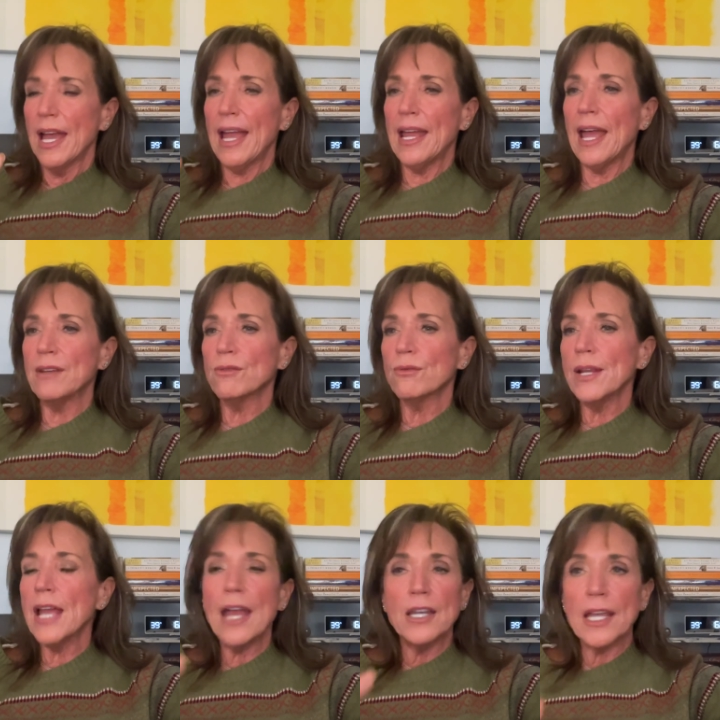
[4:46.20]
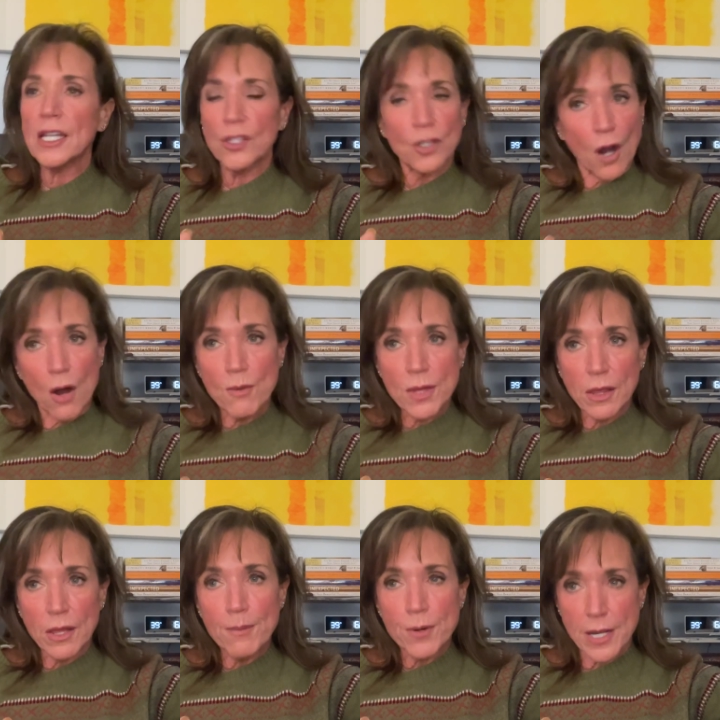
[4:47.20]
And and, re, and it could start with
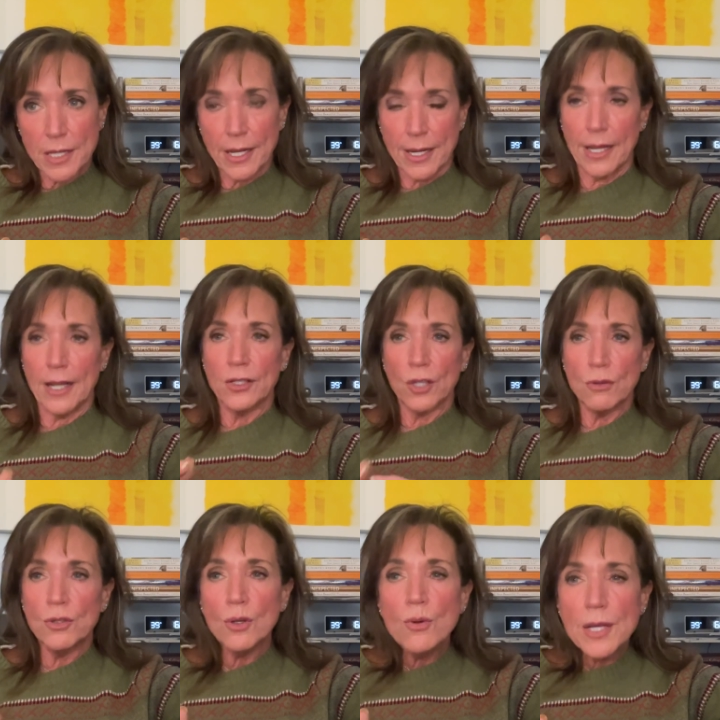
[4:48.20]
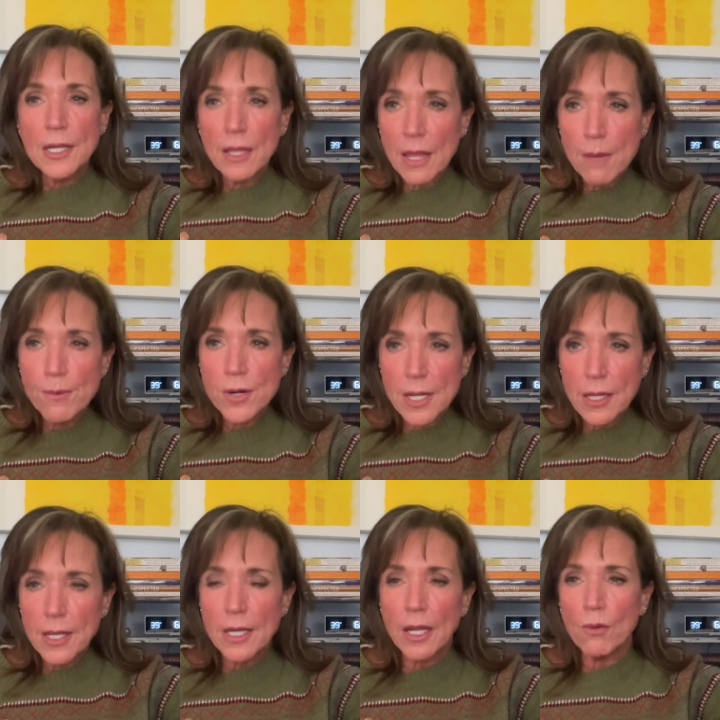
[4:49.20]
liberty leading. So doing liberty
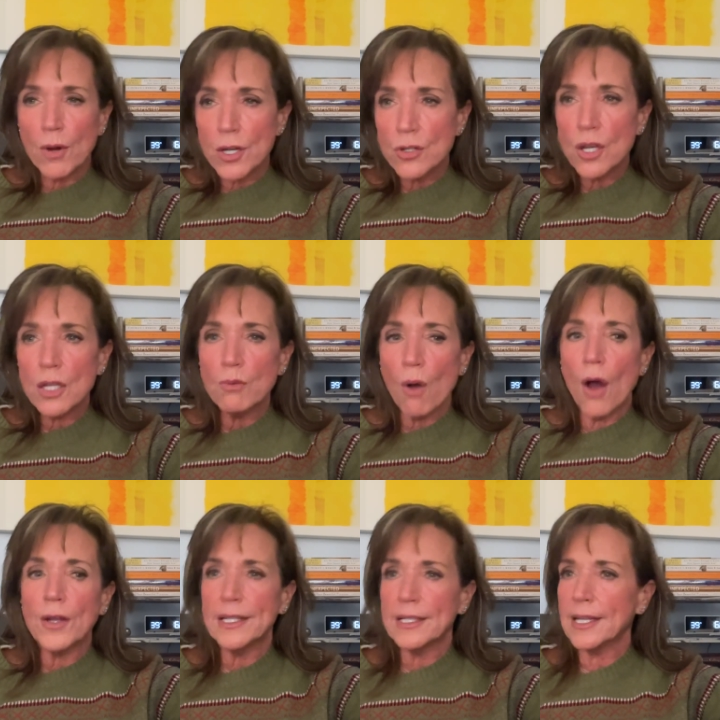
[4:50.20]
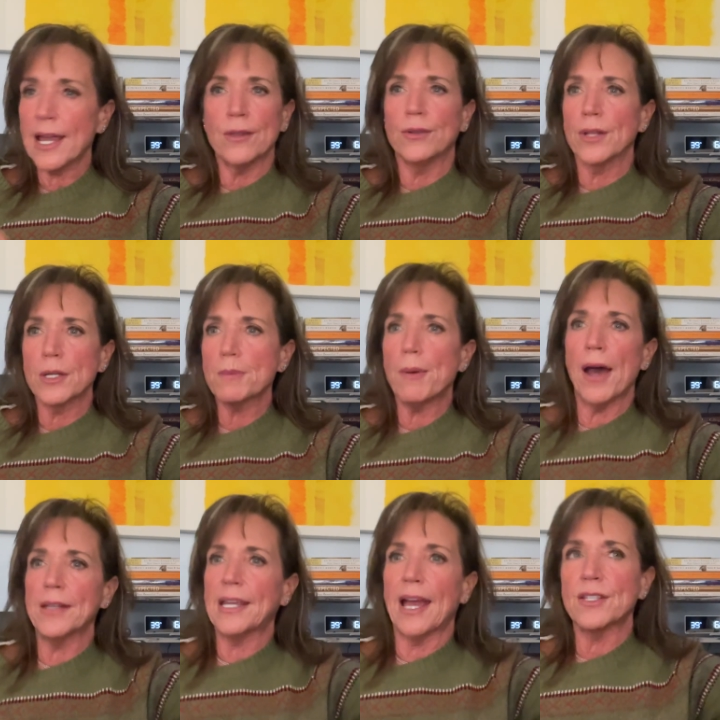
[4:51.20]
leading where you're just walking together. And there's a
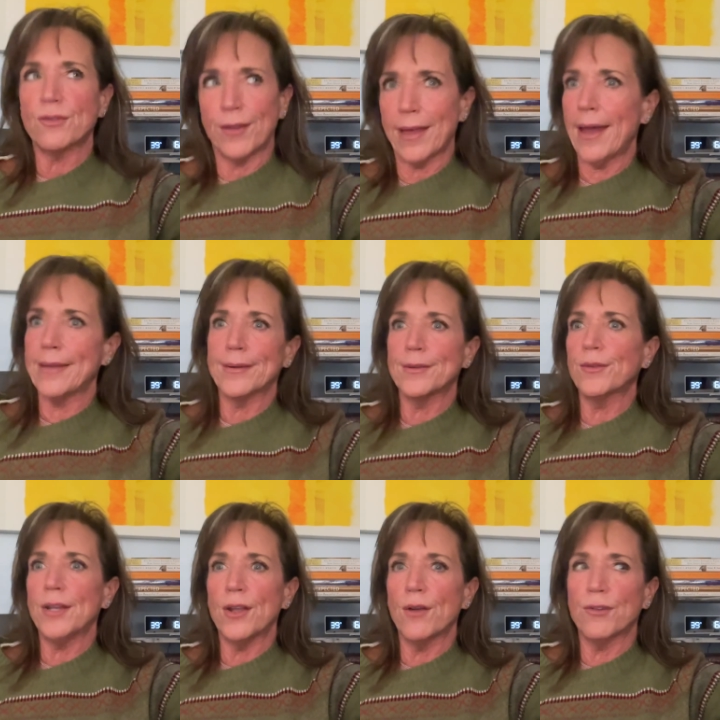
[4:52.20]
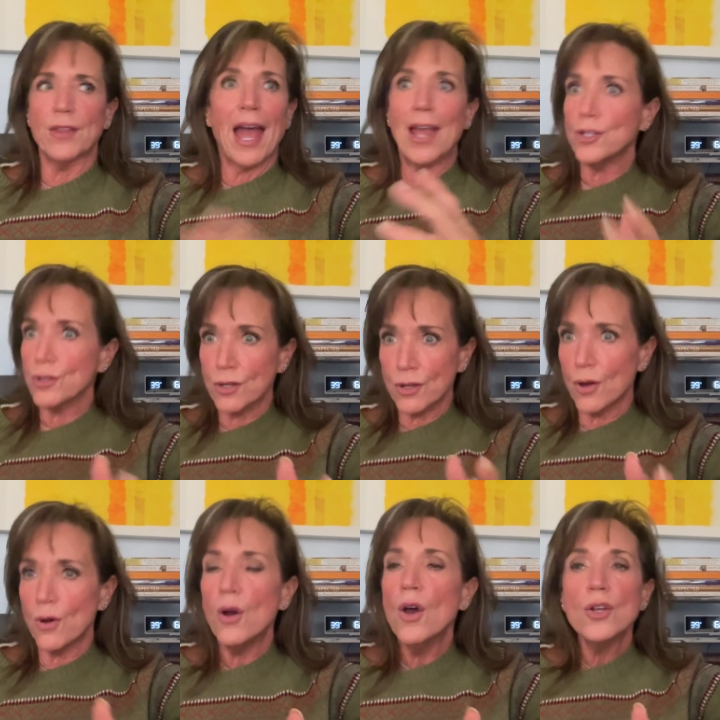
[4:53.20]
podcast for that. There's video for that. You can
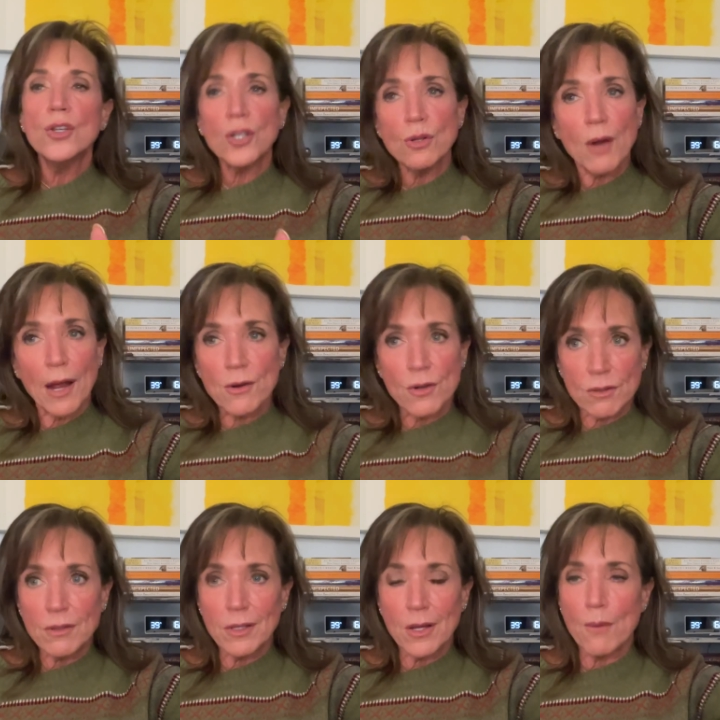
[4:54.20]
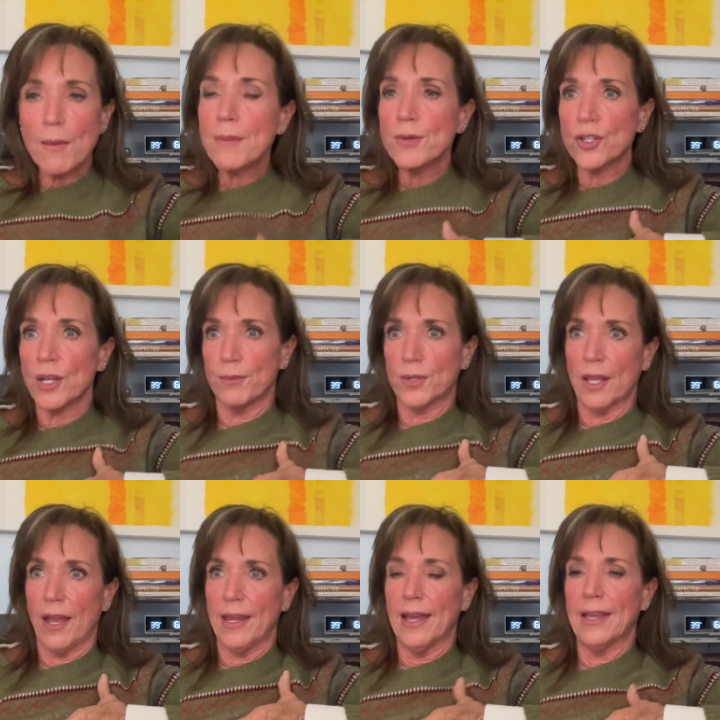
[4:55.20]
go to our you know membership
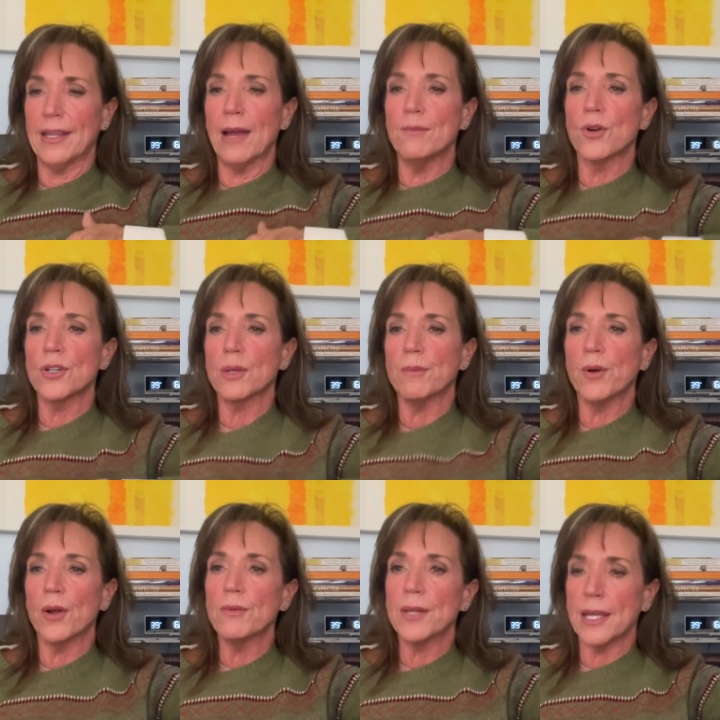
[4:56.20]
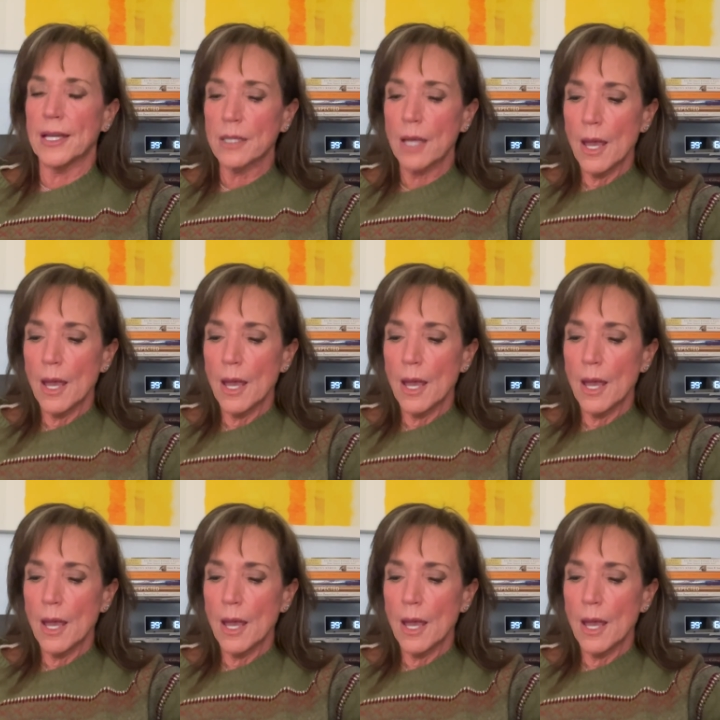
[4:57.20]
site and get more support with this.